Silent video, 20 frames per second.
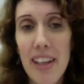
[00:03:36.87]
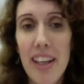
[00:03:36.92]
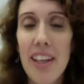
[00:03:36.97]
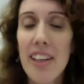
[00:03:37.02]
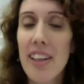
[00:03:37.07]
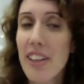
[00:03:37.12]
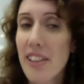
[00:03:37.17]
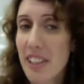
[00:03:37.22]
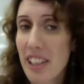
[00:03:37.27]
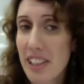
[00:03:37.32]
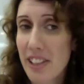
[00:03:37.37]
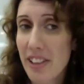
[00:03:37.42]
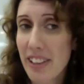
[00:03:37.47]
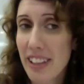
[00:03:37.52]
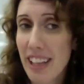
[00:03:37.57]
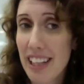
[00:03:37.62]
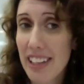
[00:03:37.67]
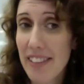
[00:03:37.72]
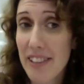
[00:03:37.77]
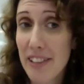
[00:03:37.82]
There's also a
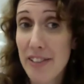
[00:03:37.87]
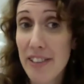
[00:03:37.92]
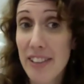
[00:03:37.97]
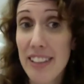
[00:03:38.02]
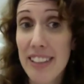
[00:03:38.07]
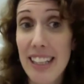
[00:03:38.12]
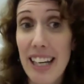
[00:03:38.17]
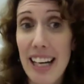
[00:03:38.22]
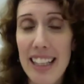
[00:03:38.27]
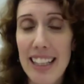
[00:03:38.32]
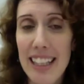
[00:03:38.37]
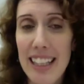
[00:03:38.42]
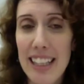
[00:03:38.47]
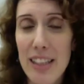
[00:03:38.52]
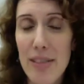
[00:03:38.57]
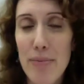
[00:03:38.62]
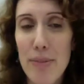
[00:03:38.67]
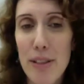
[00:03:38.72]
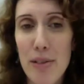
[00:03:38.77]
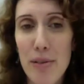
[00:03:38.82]
lot of different
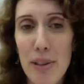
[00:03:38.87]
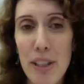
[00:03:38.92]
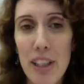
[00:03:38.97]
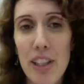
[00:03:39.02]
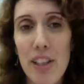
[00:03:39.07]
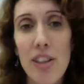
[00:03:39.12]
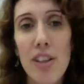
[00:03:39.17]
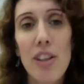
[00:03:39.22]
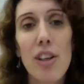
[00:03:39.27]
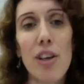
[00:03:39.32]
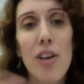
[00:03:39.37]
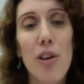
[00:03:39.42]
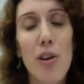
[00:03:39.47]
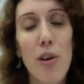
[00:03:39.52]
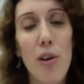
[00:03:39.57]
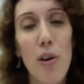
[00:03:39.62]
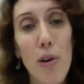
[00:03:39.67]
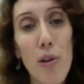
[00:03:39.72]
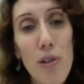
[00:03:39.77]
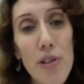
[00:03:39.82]
dialect between
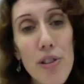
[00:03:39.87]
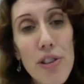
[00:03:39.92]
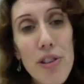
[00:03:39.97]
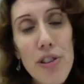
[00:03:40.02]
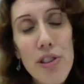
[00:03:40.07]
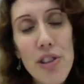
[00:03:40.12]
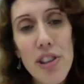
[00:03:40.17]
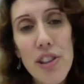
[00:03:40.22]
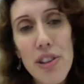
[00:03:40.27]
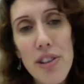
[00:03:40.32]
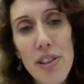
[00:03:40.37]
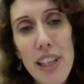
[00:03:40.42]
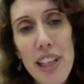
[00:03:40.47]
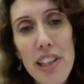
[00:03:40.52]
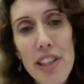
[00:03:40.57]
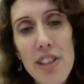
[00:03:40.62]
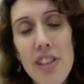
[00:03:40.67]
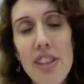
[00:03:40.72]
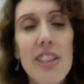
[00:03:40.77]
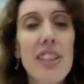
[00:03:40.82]
older
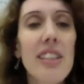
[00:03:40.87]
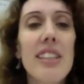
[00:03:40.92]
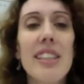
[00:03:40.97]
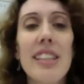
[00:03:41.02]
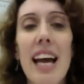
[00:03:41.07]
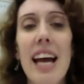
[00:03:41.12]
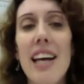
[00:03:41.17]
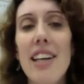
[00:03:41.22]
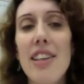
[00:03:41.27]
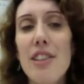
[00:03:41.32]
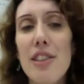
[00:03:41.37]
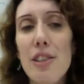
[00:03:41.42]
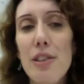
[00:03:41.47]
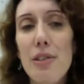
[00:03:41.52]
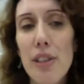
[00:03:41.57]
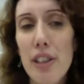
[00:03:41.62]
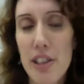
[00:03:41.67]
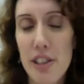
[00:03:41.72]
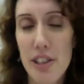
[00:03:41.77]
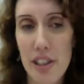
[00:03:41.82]
generations and
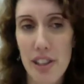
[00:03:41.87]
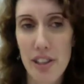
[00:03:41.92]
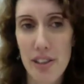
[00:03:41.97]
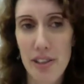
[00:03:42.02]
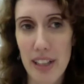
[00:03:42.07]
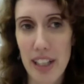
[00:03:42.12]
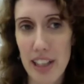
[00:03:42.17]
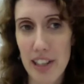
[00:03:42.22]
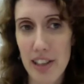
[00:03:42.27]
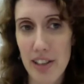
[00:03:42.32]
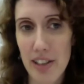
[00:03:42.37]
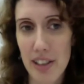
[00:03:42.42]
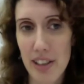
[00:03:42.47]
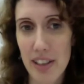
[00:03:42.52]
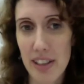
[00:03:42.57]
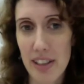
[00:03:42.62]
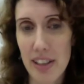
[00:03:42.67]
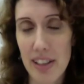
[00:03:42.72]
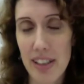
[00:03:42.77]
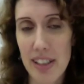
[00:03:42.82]
newer
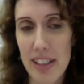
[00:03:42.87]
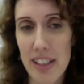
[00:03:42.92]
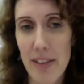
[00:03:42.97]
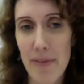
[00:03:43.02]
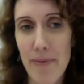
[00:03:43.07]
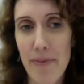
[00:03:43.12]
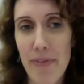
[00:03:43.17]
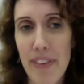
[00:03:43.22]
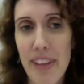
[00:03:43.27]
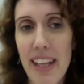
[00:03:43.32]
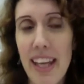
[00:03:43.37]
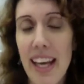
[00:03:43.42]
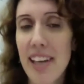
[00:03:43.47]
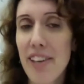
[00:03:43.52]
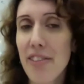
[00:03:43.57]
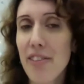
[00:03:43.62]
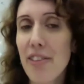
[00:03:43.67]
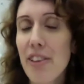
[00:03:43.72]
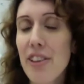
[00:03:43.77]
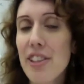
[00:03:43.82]
generations. And
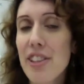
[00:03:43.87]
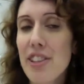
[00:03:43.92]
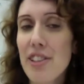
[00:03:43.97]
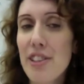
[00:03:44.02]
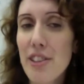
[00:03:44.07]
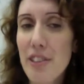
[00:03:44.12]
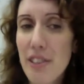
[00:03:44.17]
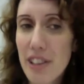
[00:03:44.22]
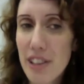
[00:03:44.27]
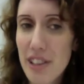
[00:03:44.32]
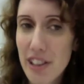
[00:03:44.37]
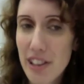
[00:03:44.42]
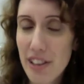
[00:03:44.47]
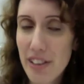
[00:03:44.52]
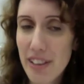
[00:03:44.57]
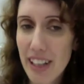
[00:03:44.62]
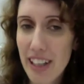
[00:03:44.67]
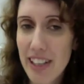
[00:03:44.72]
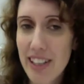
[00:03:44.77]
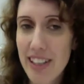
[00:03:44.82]
of course, newer
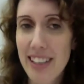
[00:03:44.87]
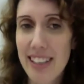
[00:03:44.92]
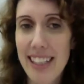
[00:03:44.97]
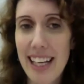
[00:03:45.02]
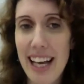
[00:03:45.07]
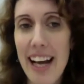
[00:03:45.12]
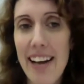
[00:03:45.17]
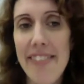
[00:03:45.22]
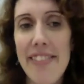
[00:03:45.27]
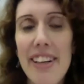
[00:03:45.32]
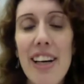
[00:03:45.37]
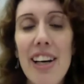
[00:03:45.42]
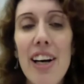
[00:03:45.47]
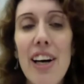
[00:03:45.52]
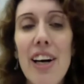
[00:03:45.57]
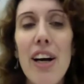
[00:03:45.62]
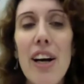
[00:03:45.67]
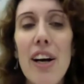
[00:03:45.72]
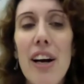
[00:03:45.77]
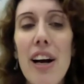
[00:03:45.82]
generations have
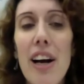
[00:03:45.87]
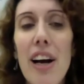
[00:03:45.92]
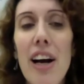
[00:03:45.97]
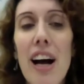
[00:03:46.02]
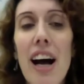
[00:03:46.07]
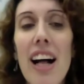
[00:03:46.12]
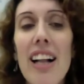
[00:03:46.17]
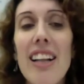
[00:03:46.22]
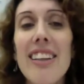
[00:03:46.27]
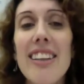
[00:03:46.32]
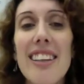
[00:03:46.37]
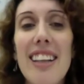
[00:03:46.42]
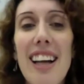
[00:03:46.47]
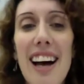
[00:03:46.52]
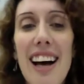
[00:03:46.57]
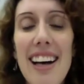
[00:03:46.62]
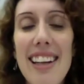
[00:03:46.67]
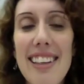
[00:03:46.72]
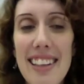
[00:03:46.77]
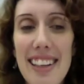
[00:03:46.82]
a
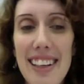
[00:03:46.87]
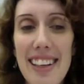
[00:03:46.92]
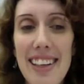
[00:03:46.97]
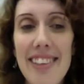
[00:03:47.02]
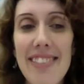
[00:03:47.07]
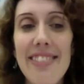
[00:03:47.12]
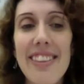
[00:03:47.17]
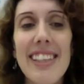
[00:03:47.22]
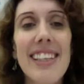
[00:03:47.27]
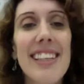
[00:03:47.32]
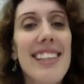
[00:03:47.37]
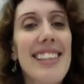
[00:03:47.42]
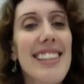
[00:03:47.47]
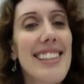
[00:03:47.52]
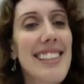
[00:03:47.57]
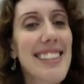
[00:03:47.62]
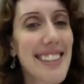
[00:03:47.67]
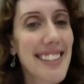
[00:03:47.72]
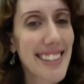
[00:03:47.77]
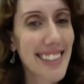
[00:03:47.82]
lot of
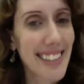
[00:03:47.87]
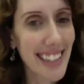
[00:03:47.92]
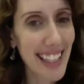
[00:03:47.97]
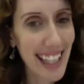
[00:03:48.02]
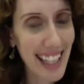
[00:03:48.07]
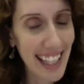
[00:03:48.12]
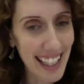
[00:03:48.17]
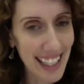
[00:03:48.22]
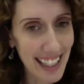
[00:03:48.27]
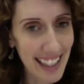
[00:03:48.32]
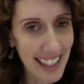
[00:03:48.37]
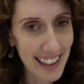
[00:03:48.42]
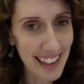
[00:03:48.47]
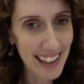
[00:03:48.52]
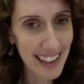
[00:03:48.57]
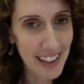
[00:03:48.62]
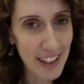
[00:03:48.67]
slang.